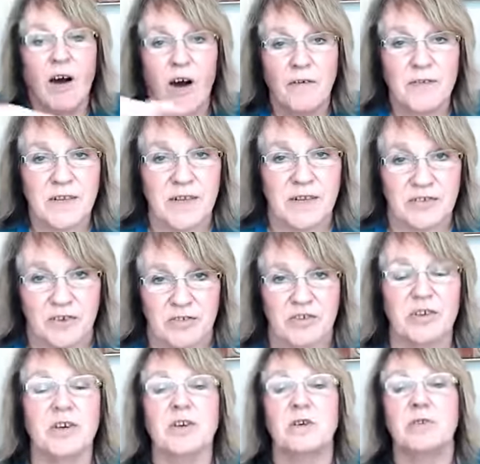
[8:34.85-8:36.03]
Often it's a
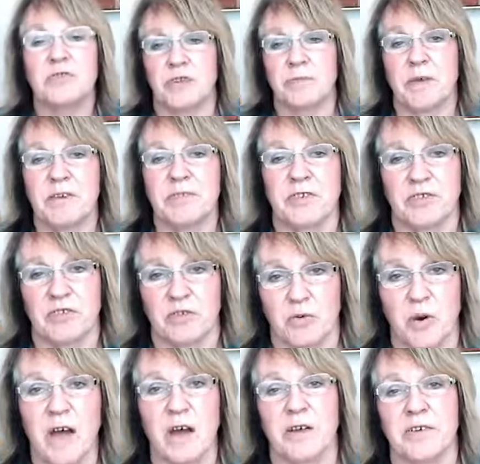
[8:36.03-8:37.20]
circle, sometimes it's a
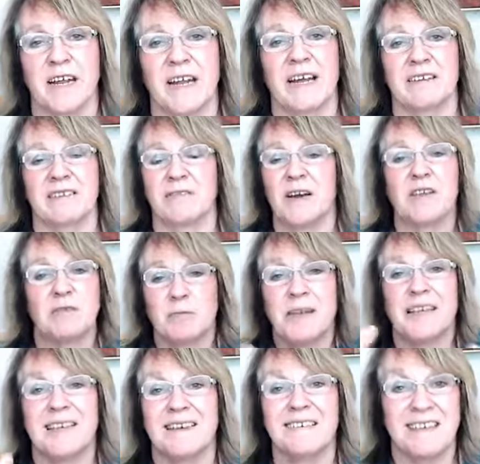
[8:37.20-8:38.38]
square on TEDx events, but
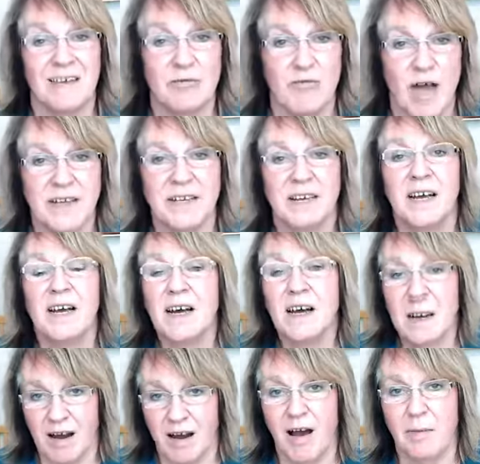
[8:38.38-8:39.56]
there is a red
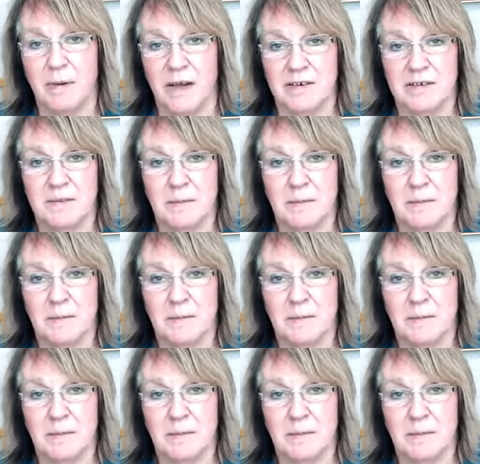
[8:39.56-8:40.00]
carpet.